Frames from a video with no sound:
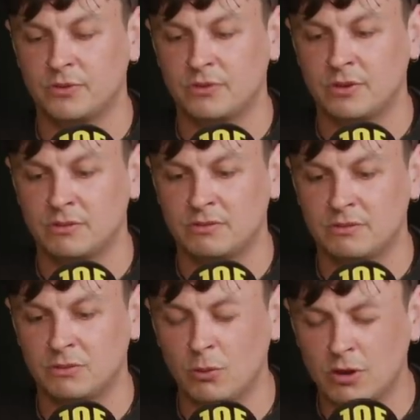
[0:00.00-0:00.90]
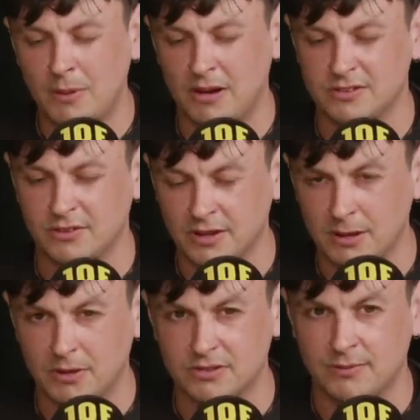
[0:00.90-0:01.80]
to talk about and to think
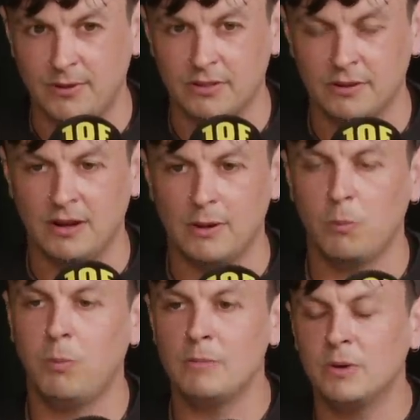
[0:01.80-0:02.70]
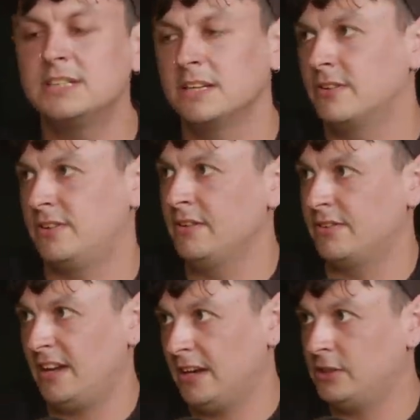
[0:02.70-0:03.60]
about is the fact that, like, when we did the
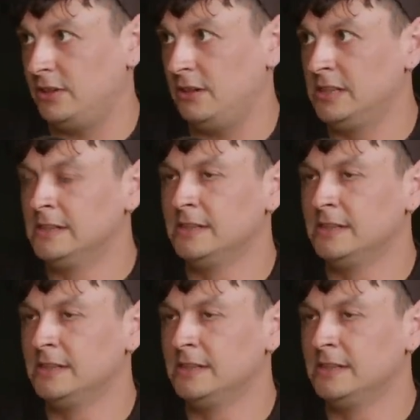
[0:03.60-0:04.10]
Stansted action,